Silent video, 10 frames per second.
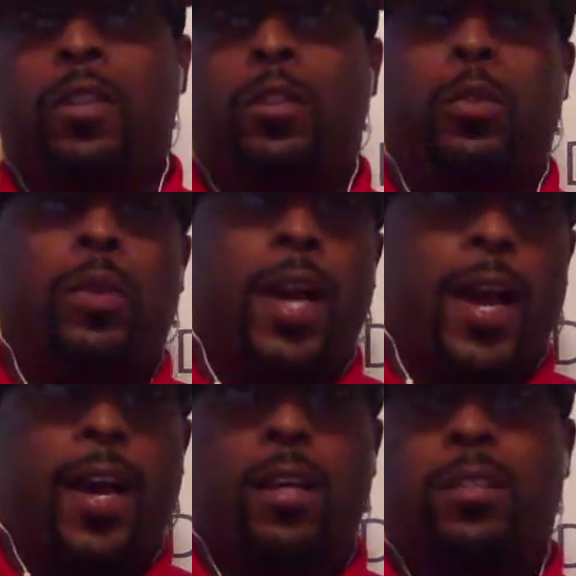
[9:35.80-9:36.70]
Two
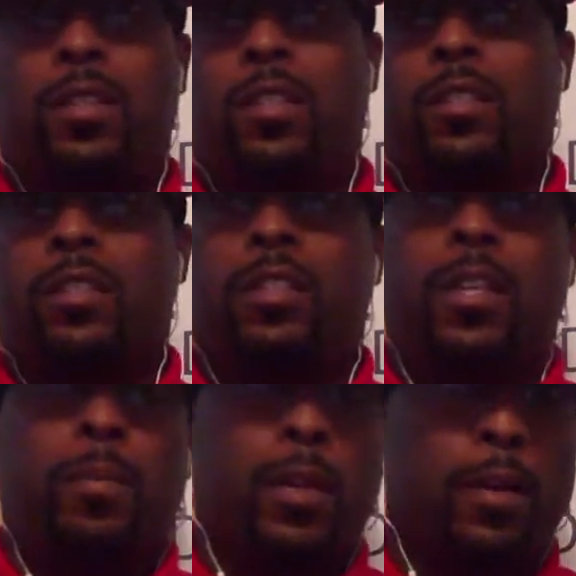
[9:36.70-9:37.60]
guys,
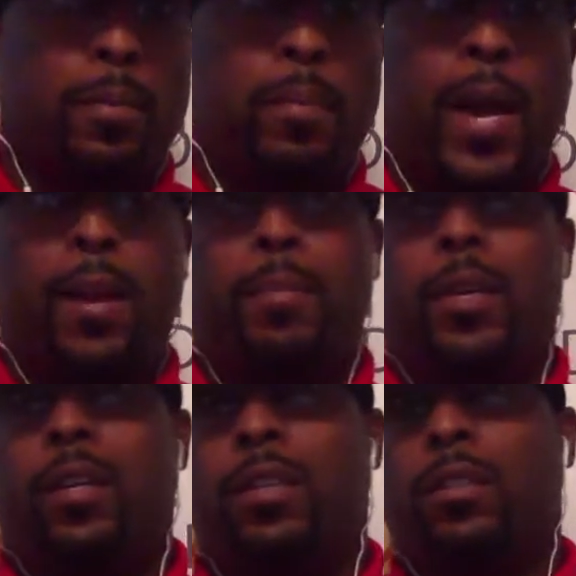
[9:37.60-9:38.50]
similar body
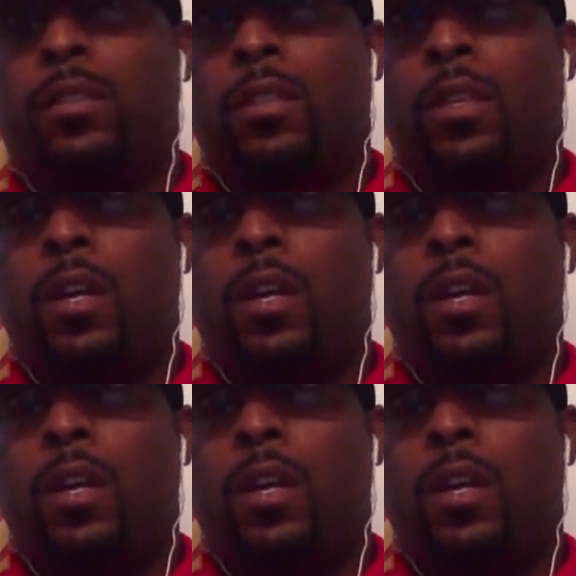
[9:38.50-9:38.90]
builds.